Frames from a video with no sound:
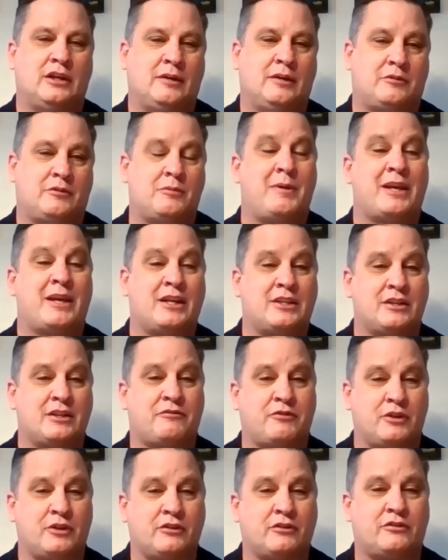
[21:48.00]
to make a
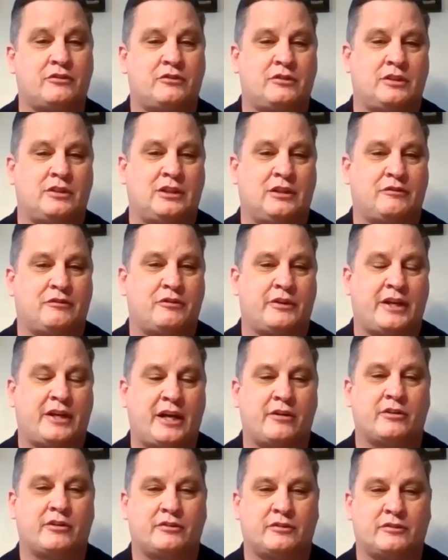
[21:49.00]
difference for the
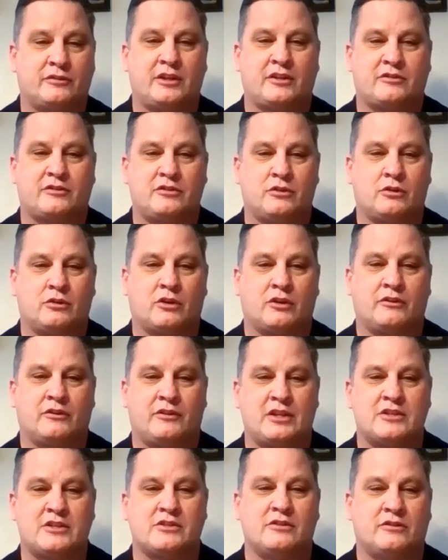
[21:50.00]
hiring success in your
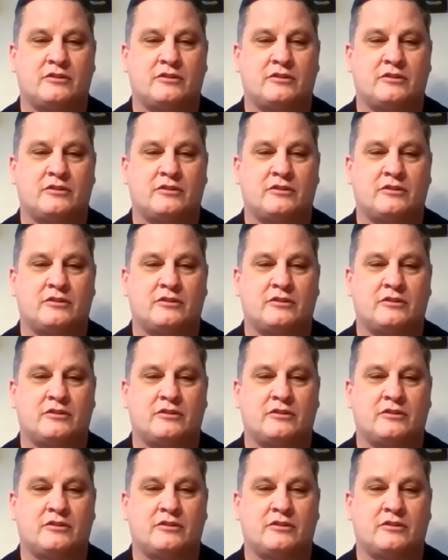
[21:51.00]
organization.